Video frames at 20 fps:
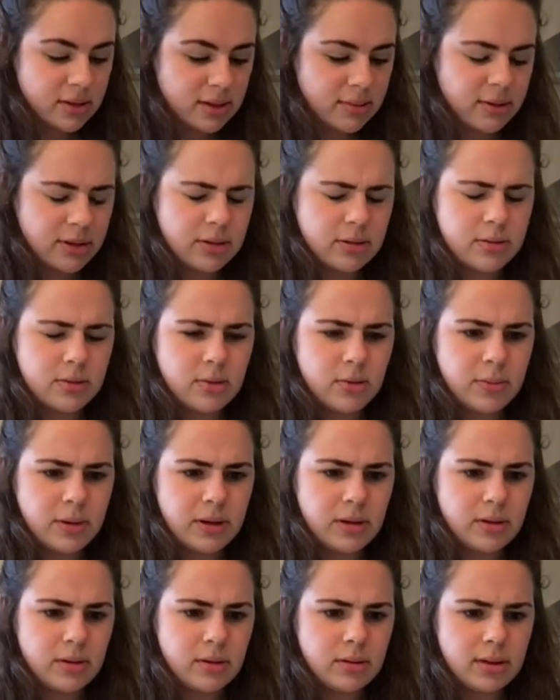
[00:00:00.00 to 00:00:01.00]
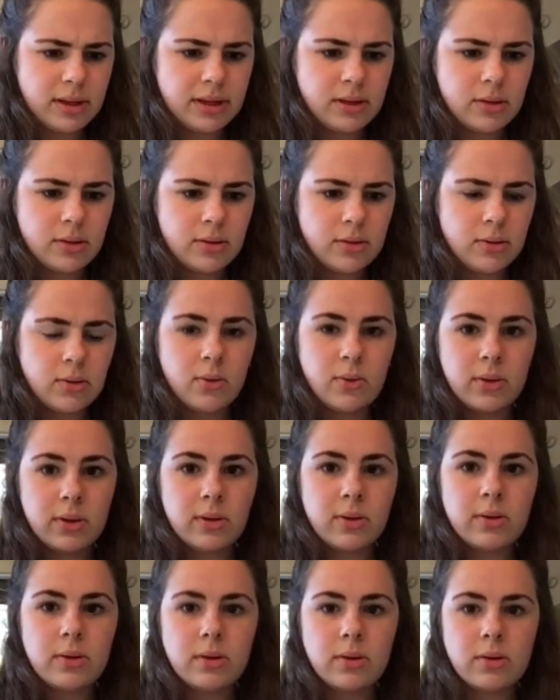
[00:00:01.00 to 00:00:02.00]
I mean, not butter, like
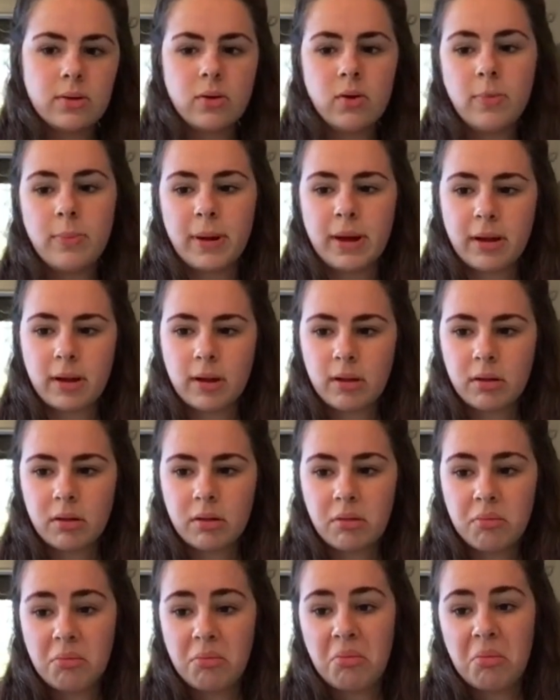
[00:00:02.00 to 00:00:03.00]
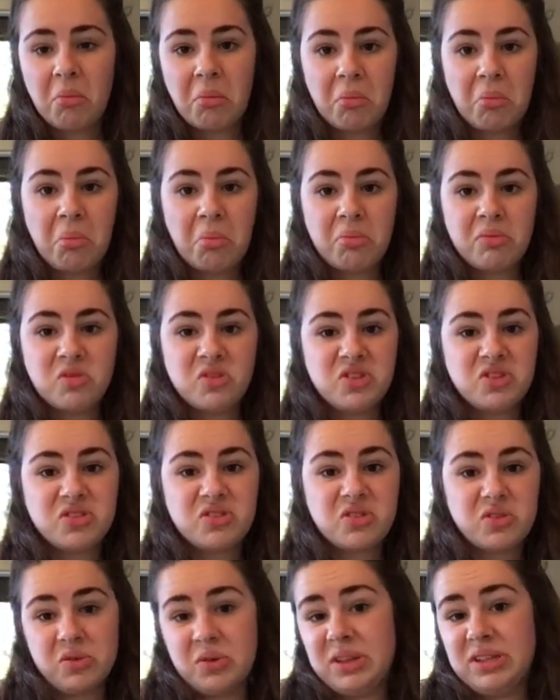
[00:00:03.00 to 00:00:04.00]
oil or butter.
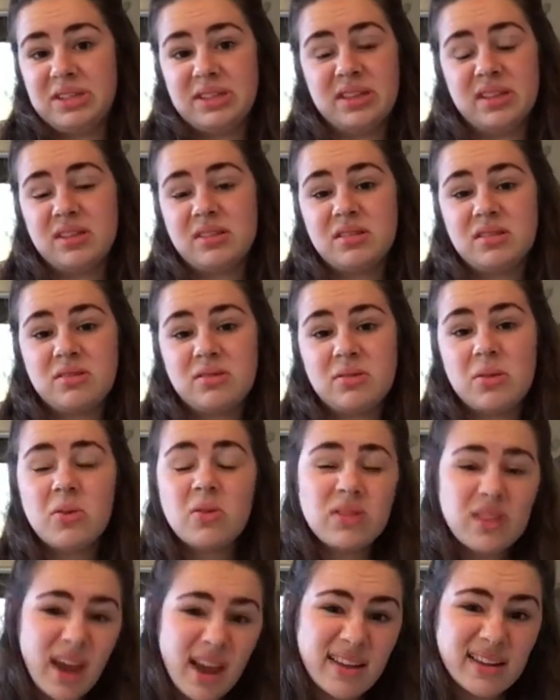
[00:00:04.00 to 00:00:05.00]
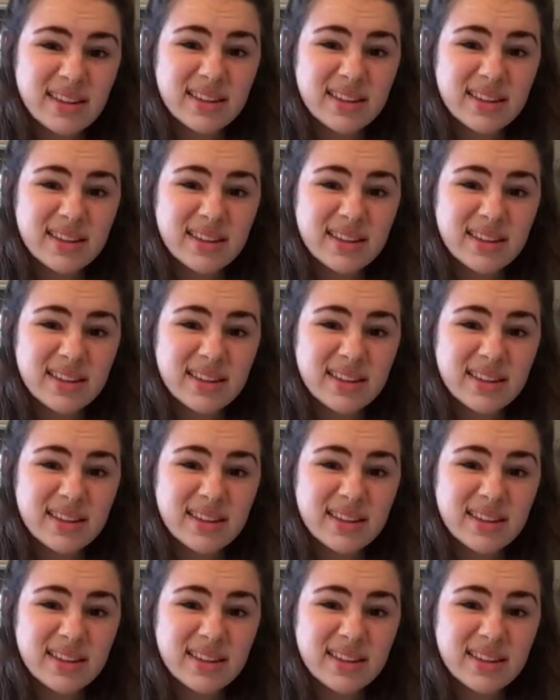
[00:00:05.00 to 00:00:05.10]
Just grease it or line